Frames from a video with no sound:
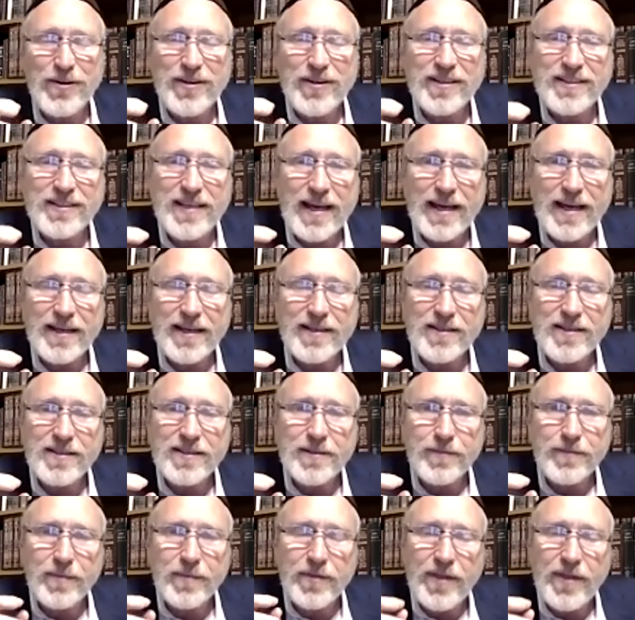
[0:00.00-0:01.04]
He
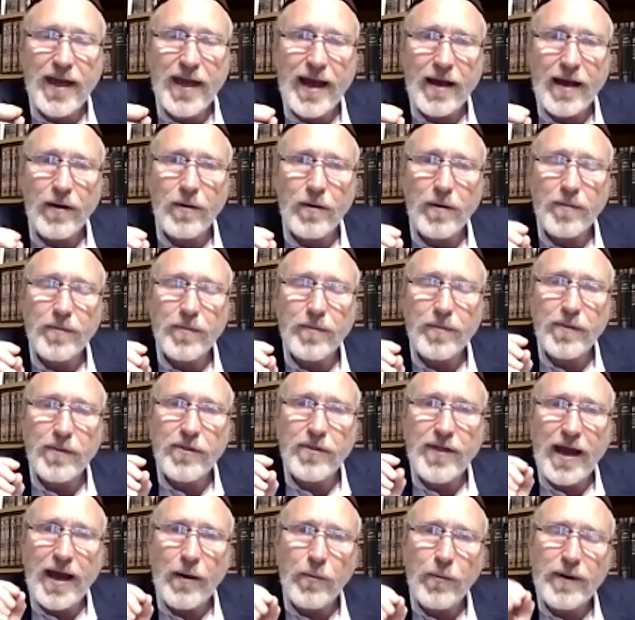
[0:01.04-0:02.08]
says that
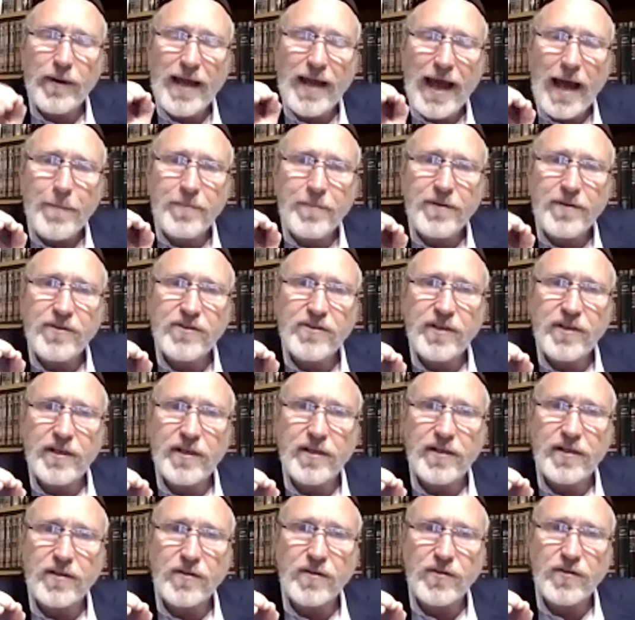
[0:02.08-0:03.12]
what happens
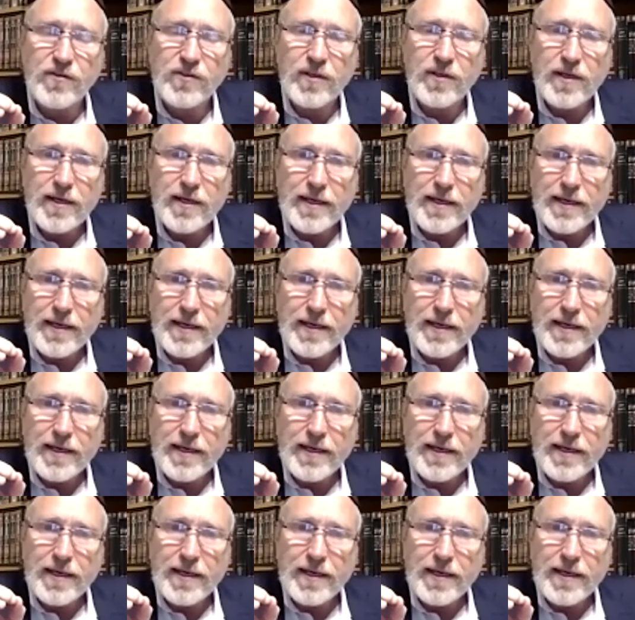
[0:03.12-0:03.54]
is